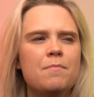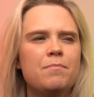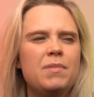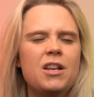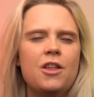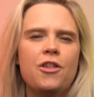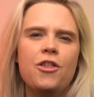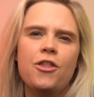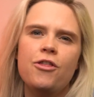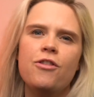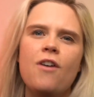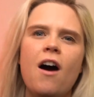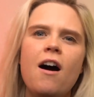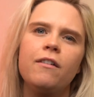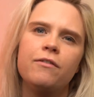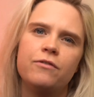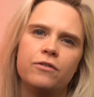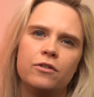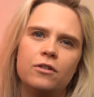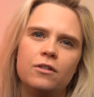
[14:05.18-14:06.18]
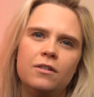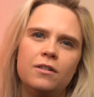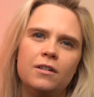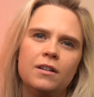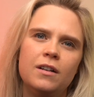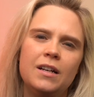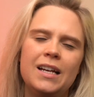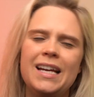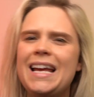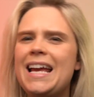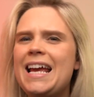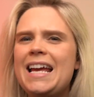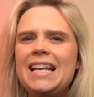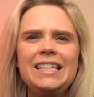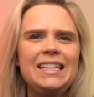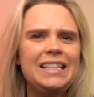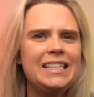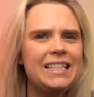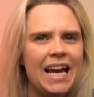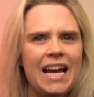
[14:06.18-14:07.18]
but a thoughtful,
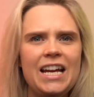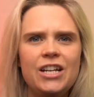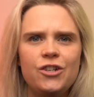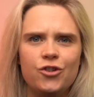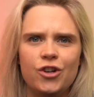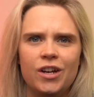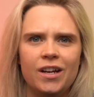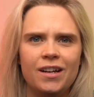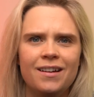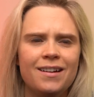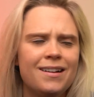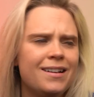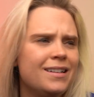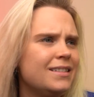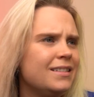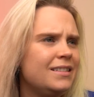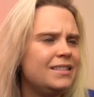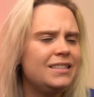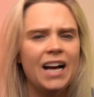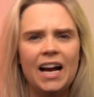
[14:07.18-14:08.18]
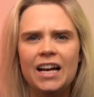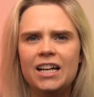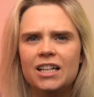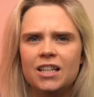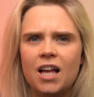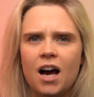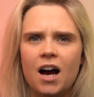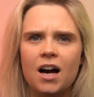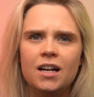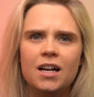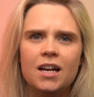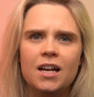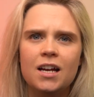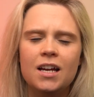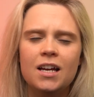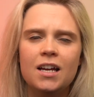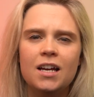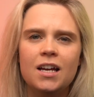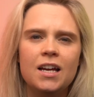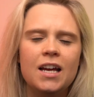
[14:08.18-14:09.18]
engaging dialogue
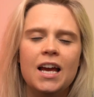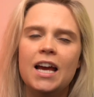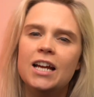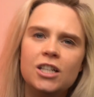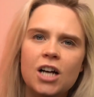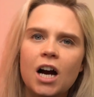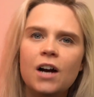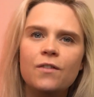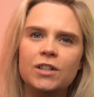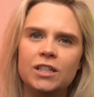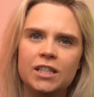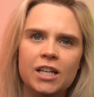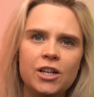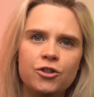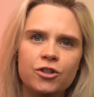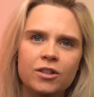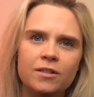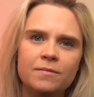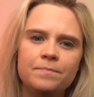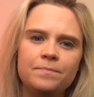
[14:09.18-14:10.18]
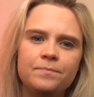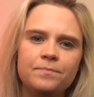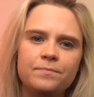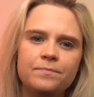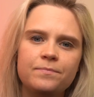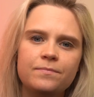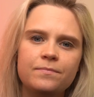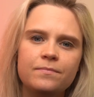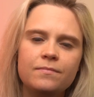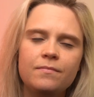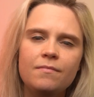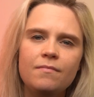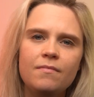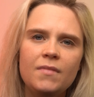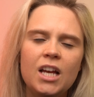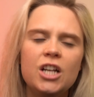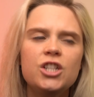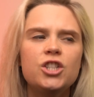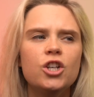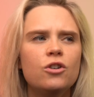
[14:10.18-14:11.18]
and conversation.
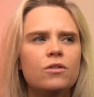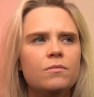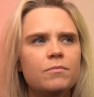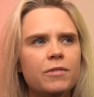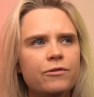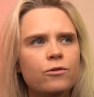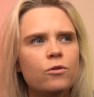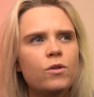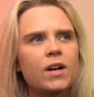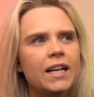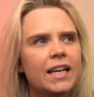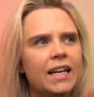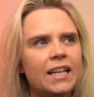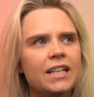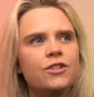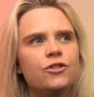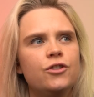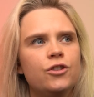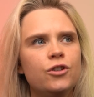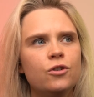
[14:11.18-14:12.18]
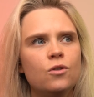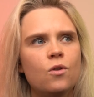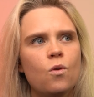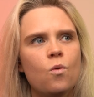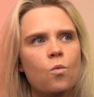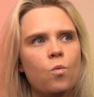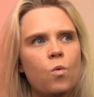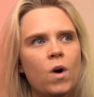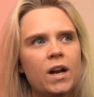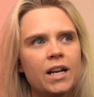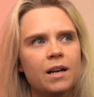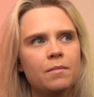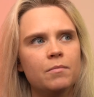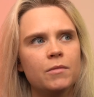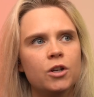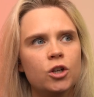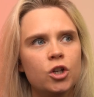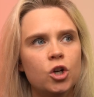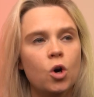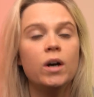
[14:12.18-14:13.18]
And so before I get into what I'm
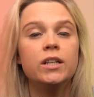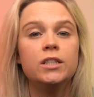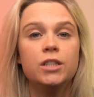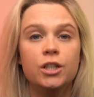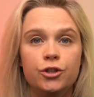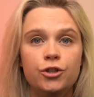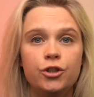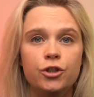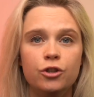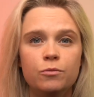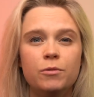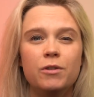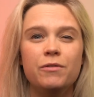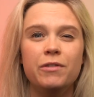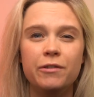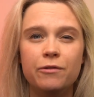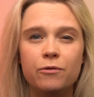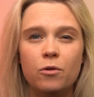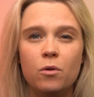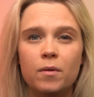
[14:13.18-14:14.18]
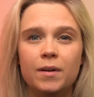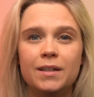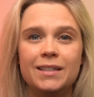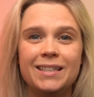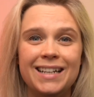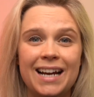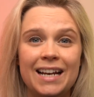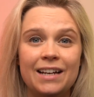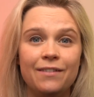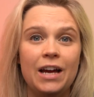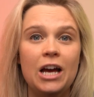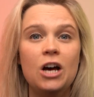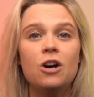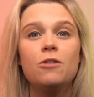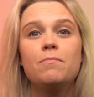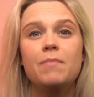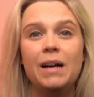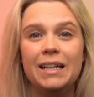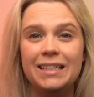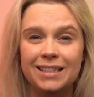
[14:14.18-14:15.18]
going to do moving forward to kind of
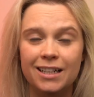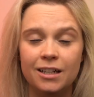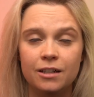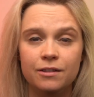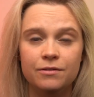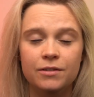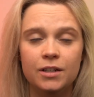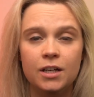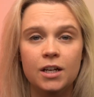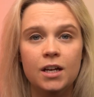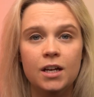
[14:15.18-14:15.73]
help myself